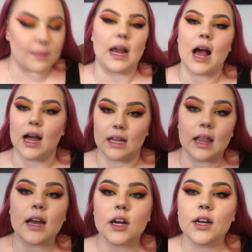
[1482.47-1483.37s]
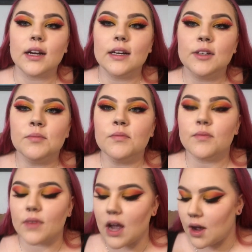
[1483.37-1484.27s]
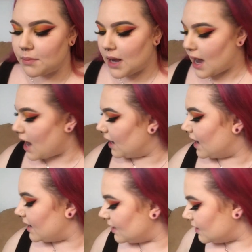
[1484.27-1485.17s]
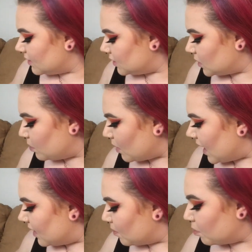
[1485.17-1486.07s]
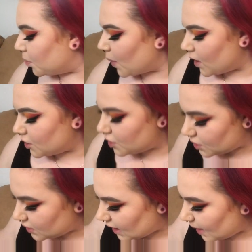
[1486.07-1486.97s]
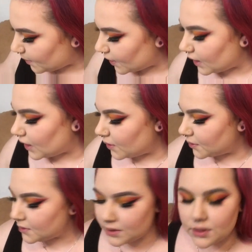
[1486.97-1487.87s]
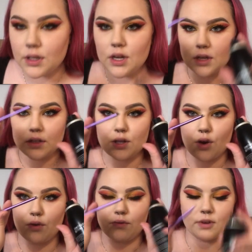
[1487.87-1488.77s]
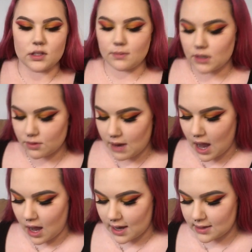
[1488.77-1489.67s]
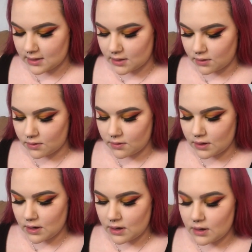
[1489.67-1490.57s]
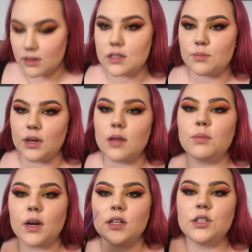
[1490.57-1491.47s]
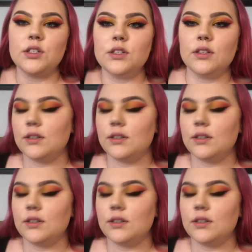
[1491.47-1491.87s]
my highlighter, I spray the brush that I'm gonna use. So first I'm gonna do my eyes, so spray the brush.